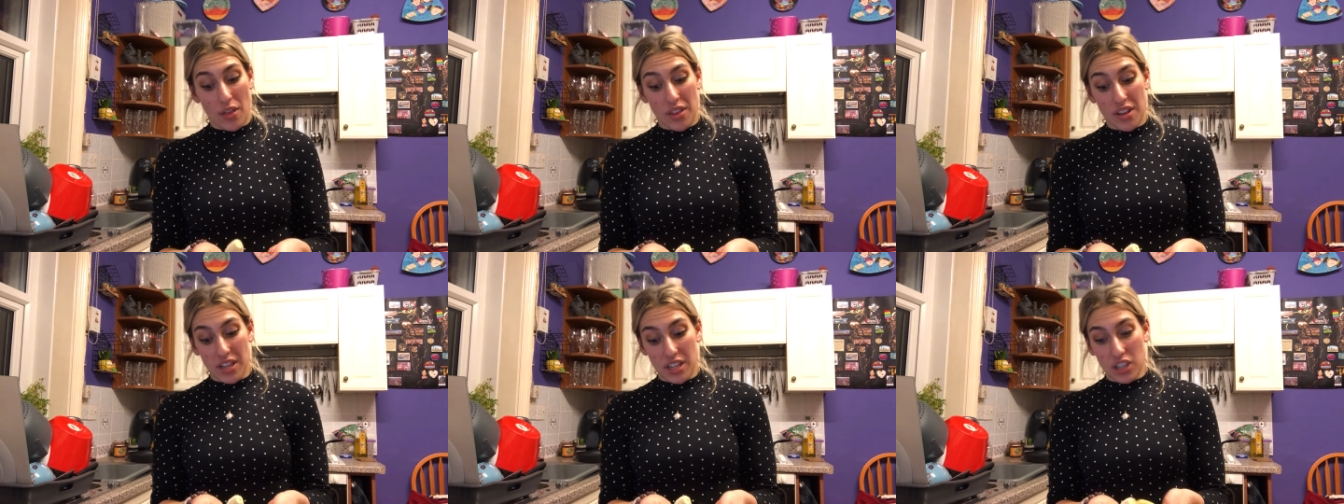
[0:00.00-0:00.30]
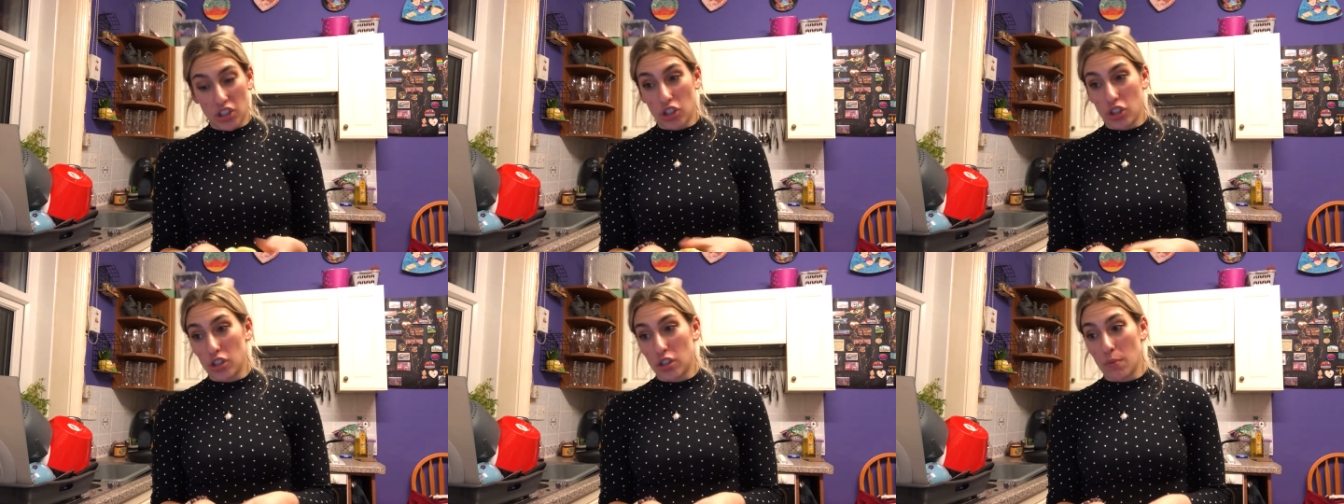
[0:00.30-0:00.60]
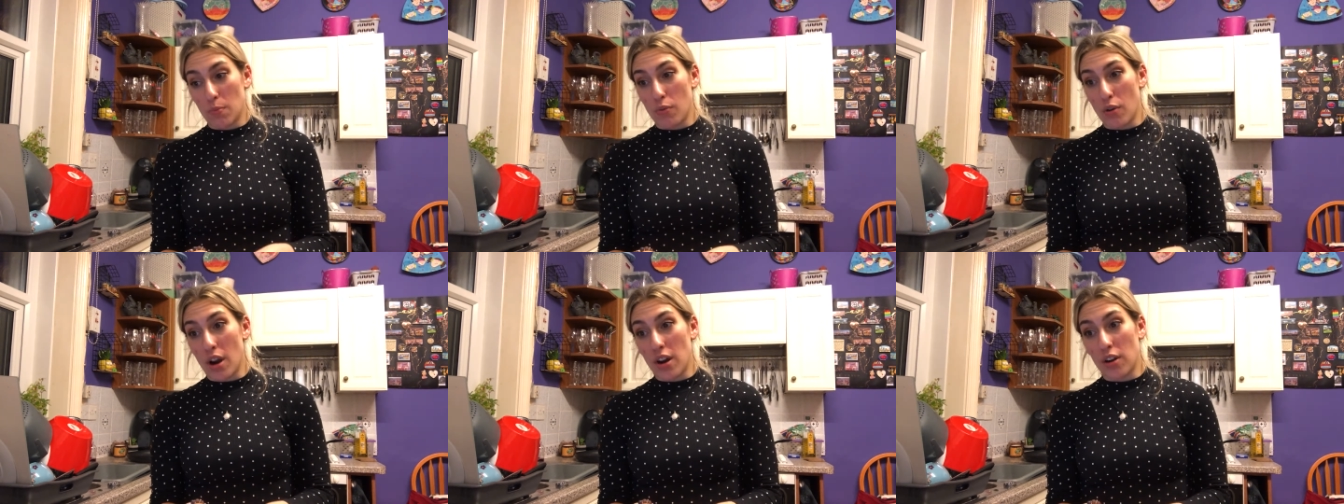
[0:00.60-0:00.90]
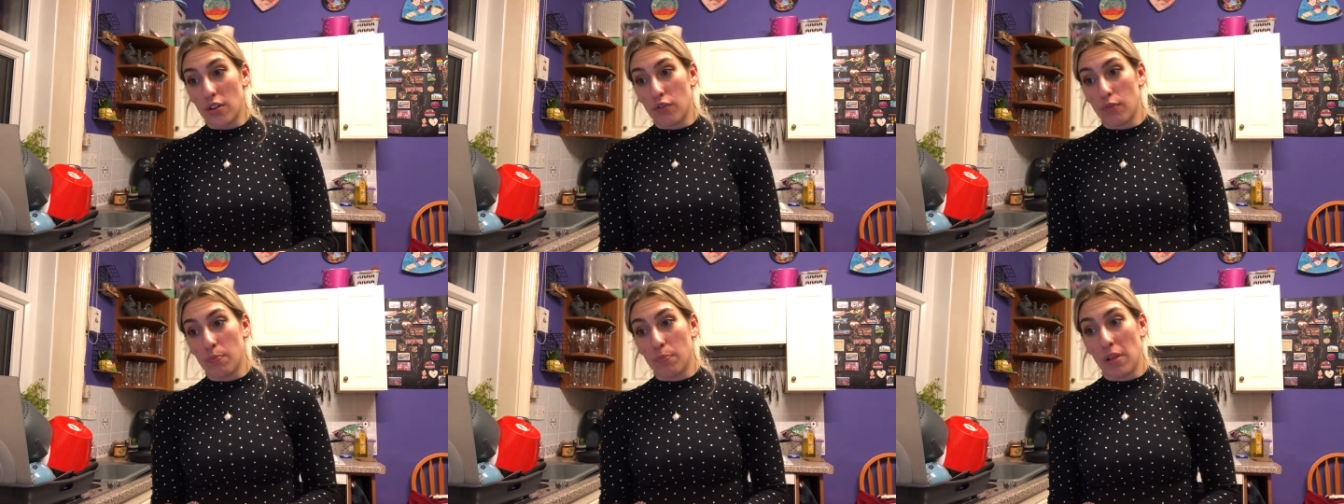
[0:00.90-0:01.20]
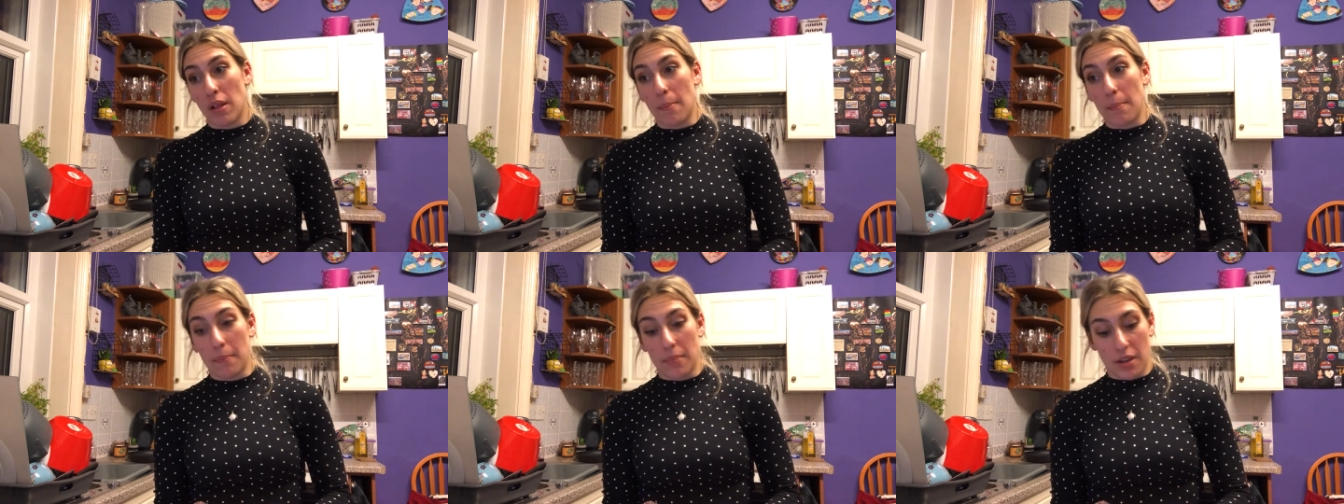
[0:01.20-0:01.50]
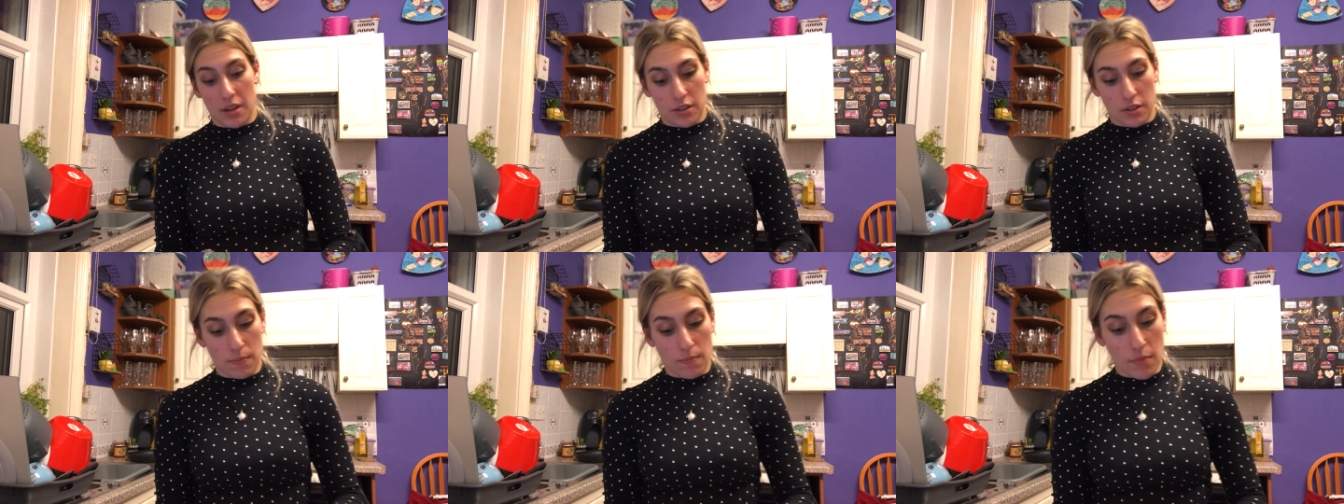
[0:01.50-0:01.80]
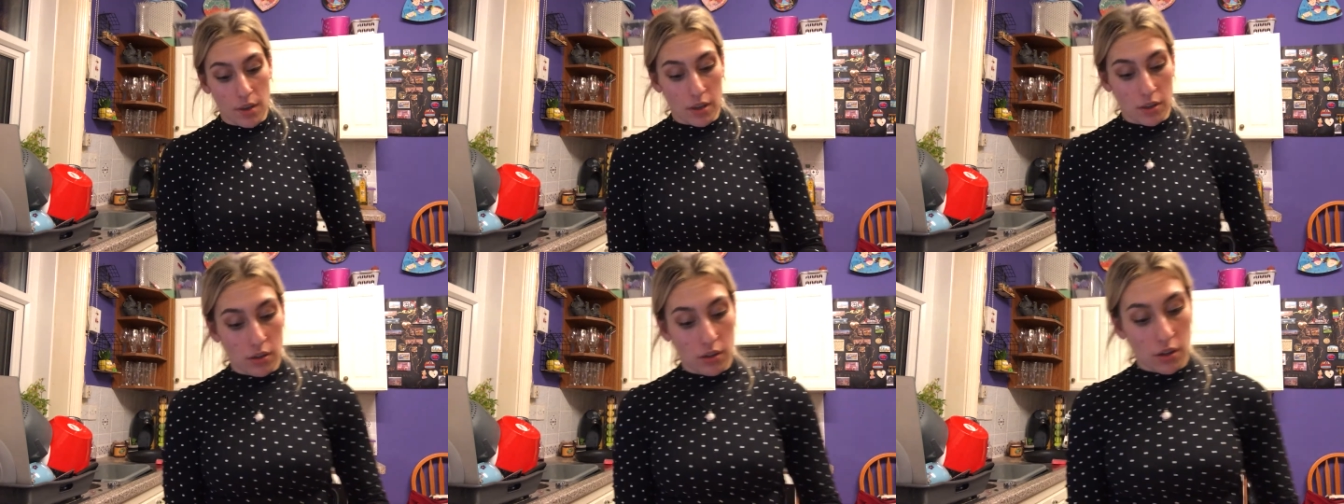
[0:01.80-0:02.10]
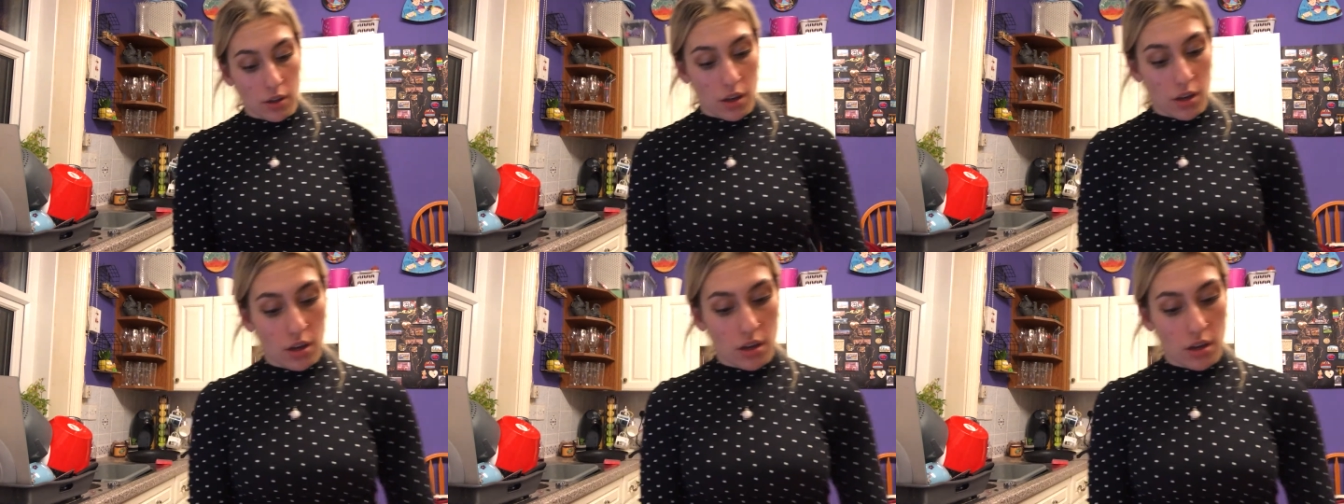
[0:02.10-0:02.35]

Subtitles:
think it's just a brand of plant-based milk.